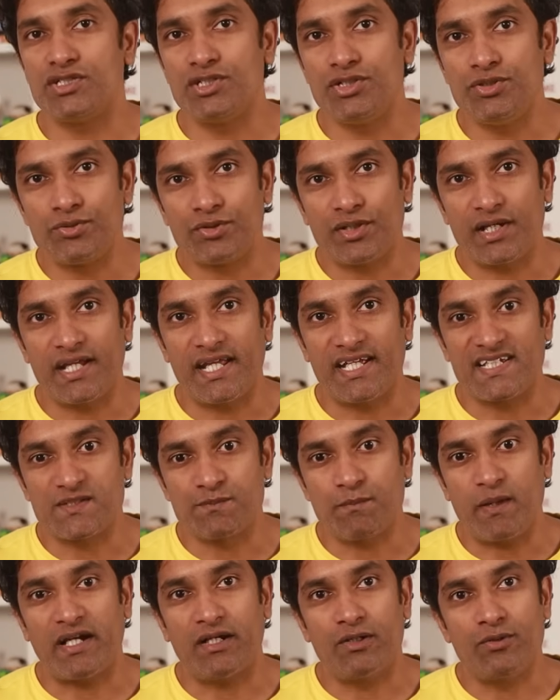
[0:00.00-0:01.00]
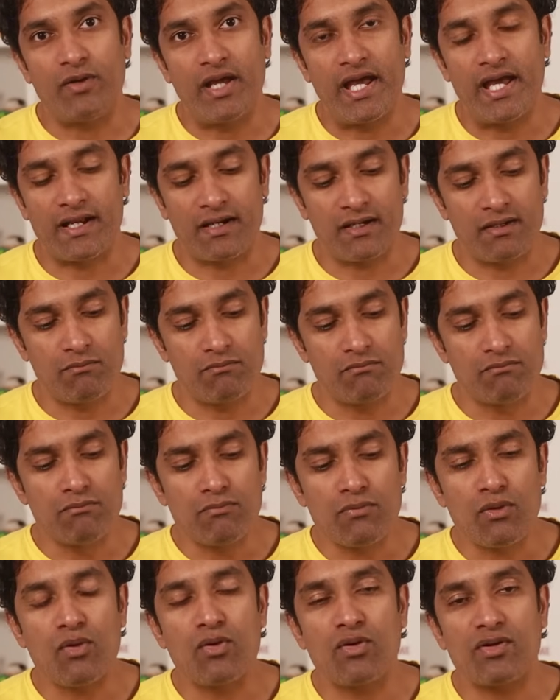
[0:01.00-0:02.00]
you can expect to earn
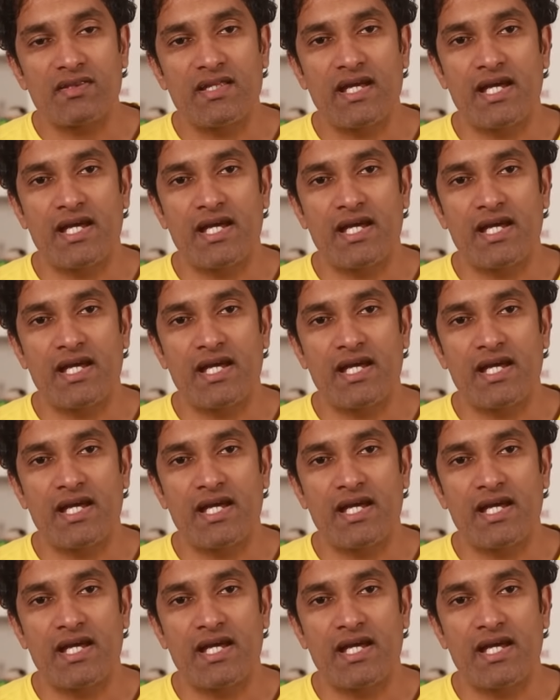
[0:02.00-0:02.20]
more